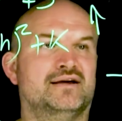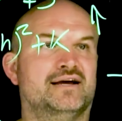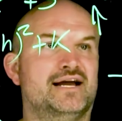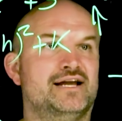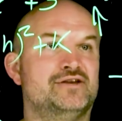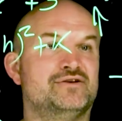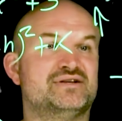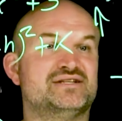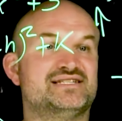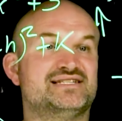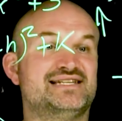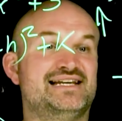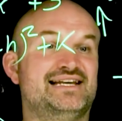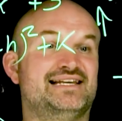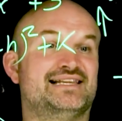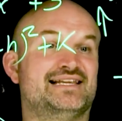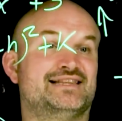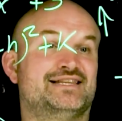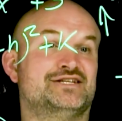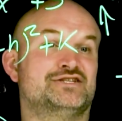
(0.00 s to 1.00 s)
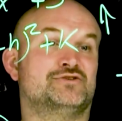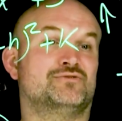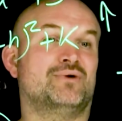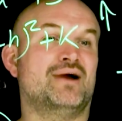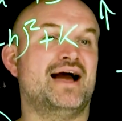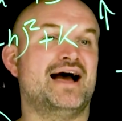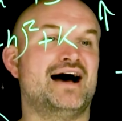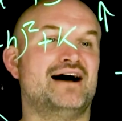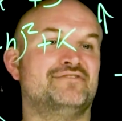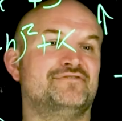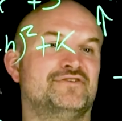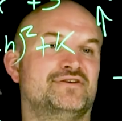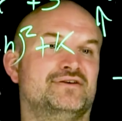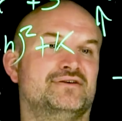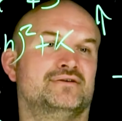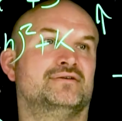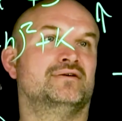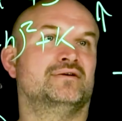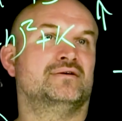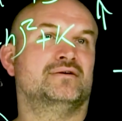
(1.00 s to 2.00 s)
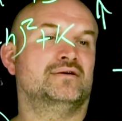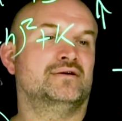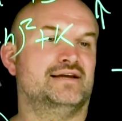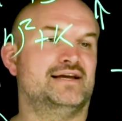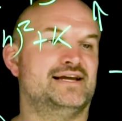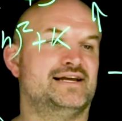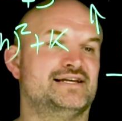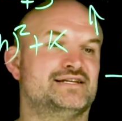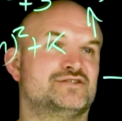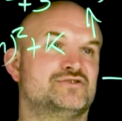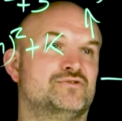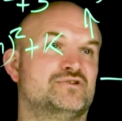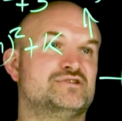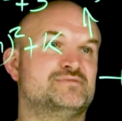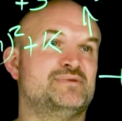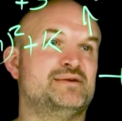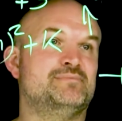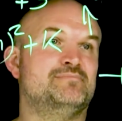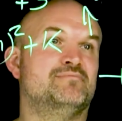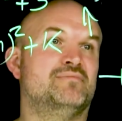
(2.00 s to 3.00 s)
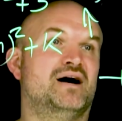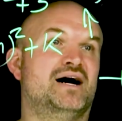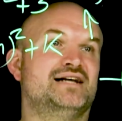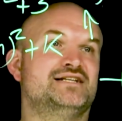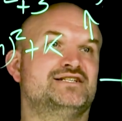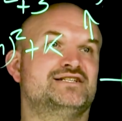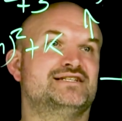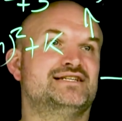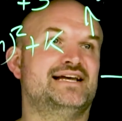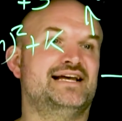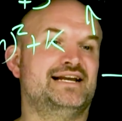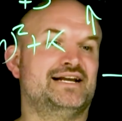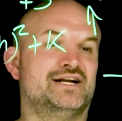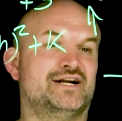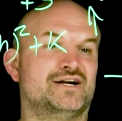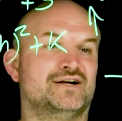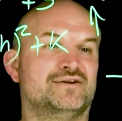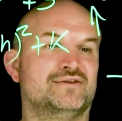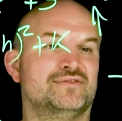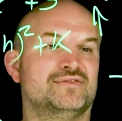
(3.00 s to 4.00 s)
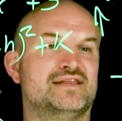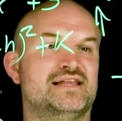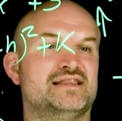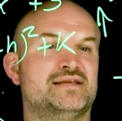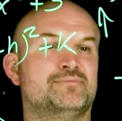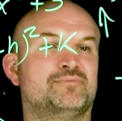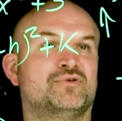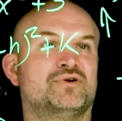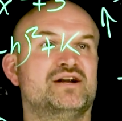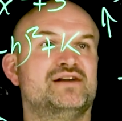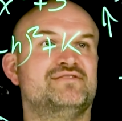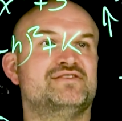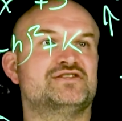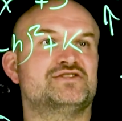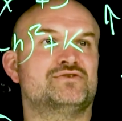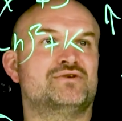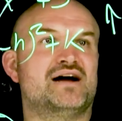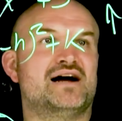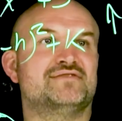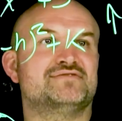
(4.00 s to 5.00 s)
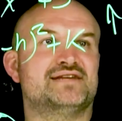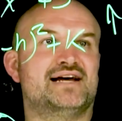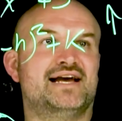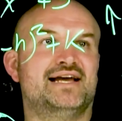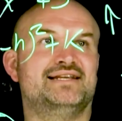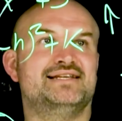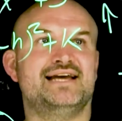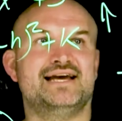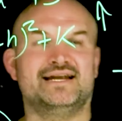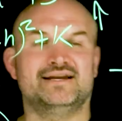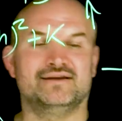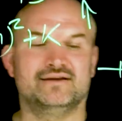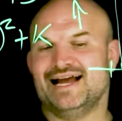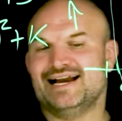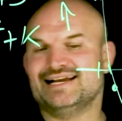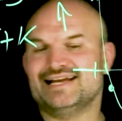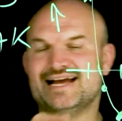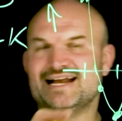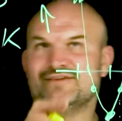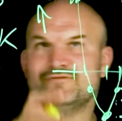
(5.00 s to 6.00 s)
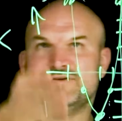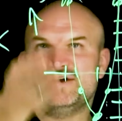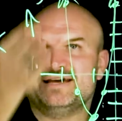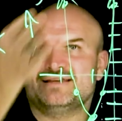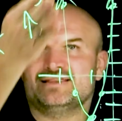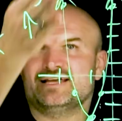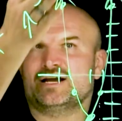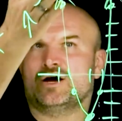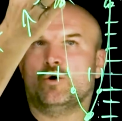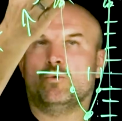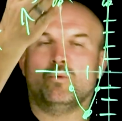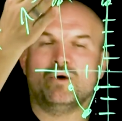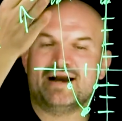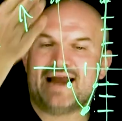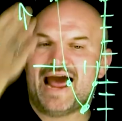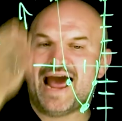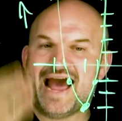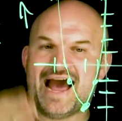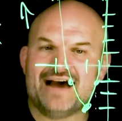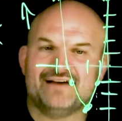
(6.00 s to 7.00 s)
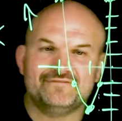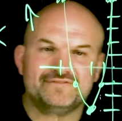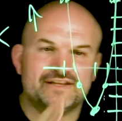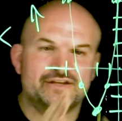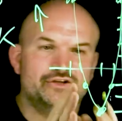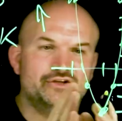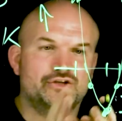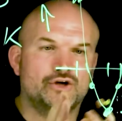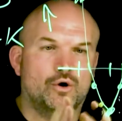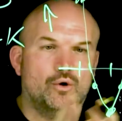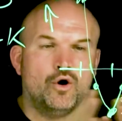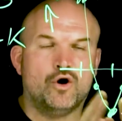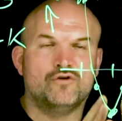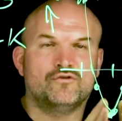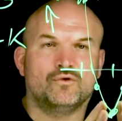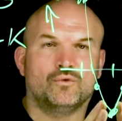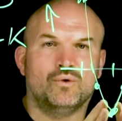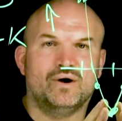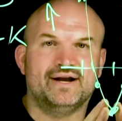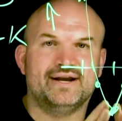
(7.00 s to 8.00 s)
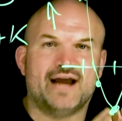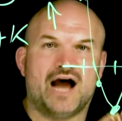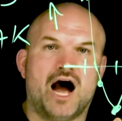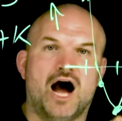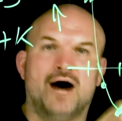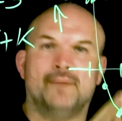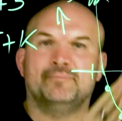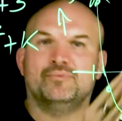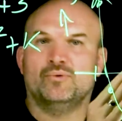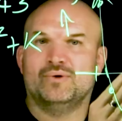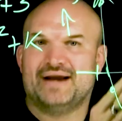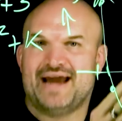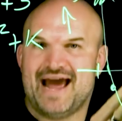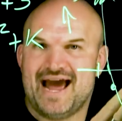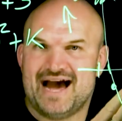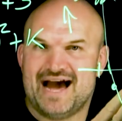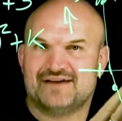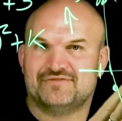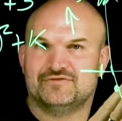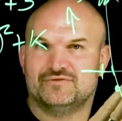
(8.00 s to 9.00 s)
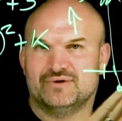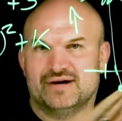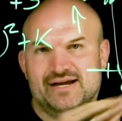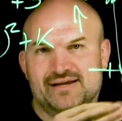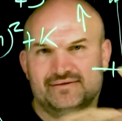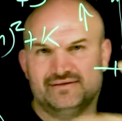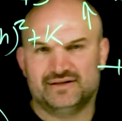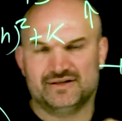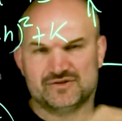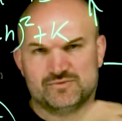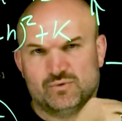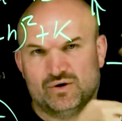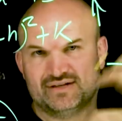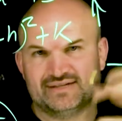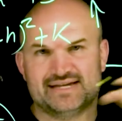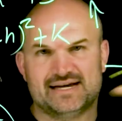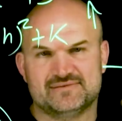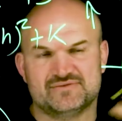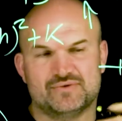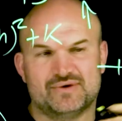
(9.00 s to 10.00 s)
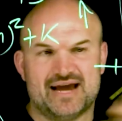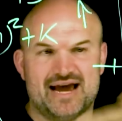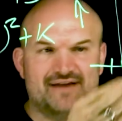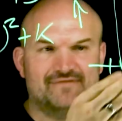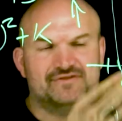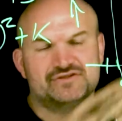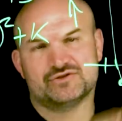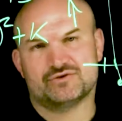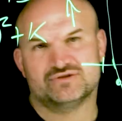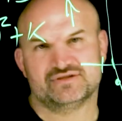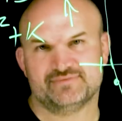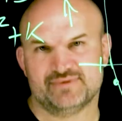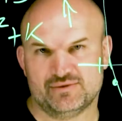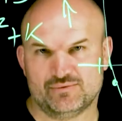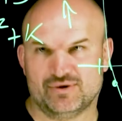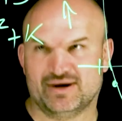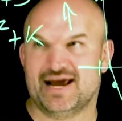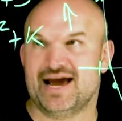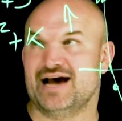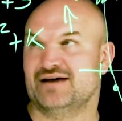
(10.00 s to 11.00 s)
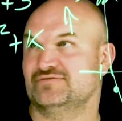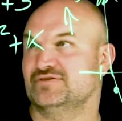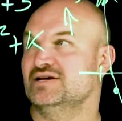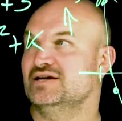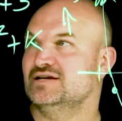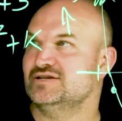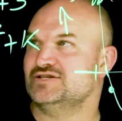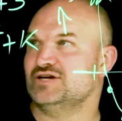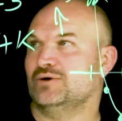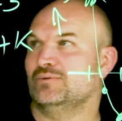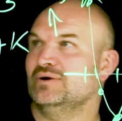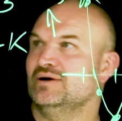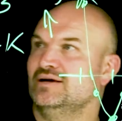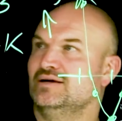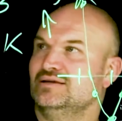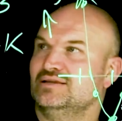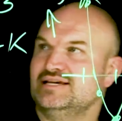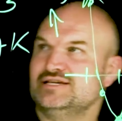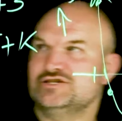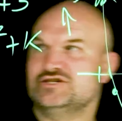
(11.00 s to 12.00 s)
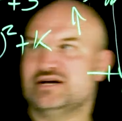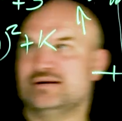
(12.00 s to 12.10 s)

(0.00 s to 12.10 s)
And you can see that this graph is going to be much skinnier than the previous graphs I did. And again, if we had like a 1 half, then you'd go over 1, up 1 half, right? Because 1 times 1 half is going to be 1 half. So, ladies and